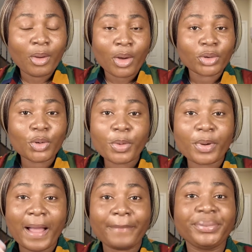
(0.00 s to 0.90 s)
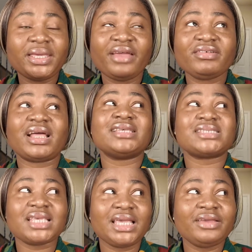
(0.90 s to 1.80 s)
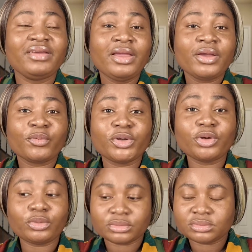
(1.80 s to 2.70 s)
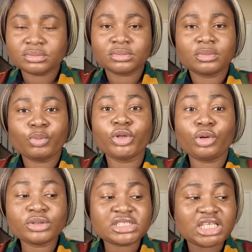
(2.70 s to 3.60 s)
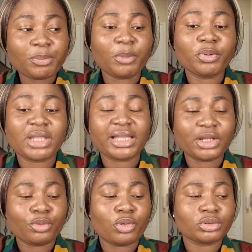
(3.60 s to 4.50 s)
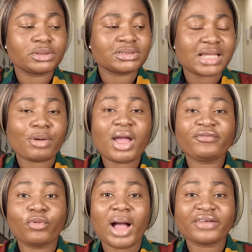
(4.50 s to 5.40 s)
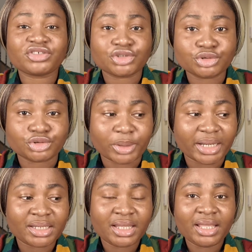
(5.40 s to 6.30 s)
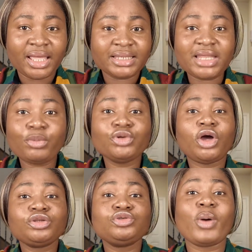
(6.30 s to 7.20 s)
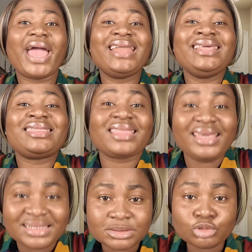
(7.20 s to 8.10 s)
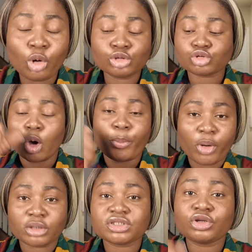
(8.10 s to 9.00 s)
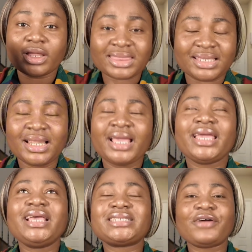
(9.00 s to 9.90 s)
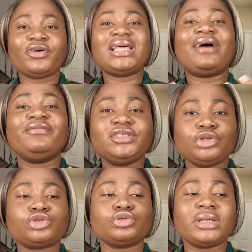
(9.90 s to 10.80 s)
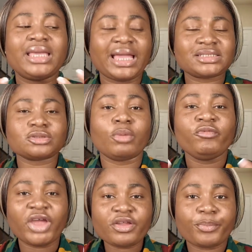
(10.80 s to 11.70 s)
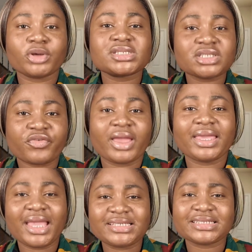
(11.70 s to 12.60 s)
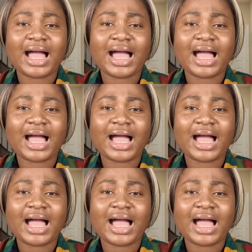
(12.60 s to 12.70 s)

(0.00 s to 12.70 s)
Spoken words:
you people are behaving as if we don't see people that their wife will have children. They will not do anything, no support, nothing. Instead for that video to get some very positive, engaging,